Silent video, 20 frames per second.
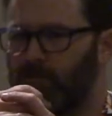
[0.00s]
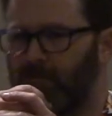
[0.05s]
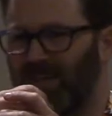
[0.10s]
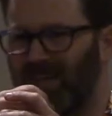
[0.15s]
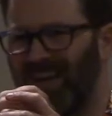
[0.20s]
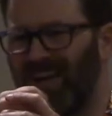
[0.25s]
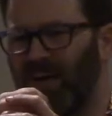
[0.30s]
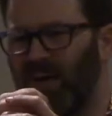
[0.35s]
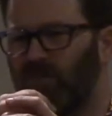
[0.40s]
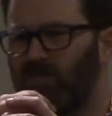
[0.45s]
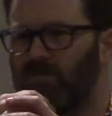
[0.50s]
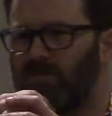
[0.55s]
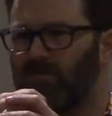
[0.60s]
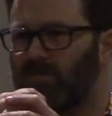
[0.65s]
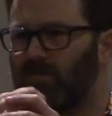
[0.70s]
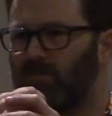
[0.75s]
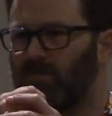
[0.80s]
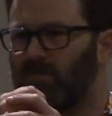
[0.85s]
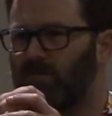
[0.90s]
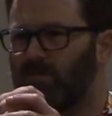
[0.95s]
No.
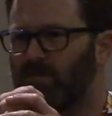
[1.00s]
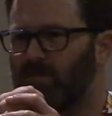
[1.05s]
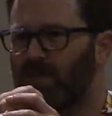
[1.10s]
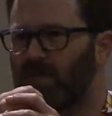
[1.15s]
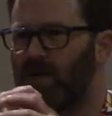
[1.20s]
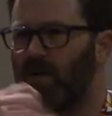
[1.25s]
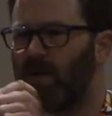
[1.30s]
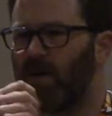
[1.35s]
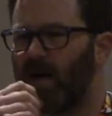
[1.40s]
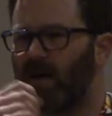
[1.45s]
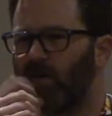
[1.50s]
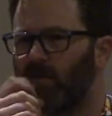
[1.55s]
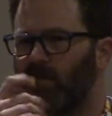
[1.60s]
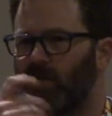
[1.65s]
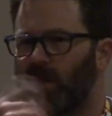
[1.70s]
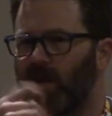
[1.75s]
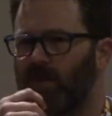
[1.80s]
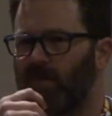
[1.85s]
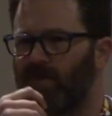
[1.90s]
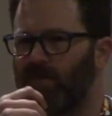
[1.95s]
No, I don't
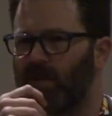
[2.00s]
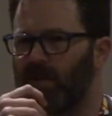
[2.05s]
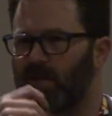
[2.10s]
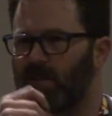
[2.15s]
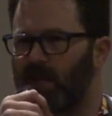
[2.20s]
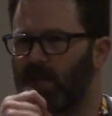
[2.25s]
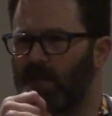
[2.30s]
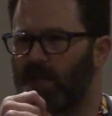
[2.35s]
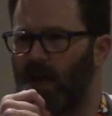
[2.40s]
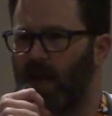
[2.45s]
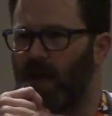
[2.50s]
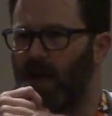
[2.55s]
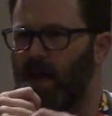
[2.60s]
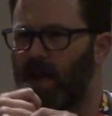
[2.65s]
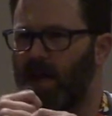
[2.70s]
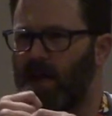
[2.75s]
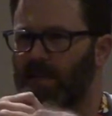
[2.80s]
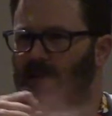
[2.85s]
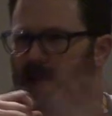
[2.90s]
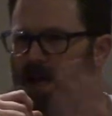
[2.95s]
think of things like
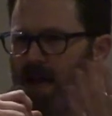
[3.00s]
that as an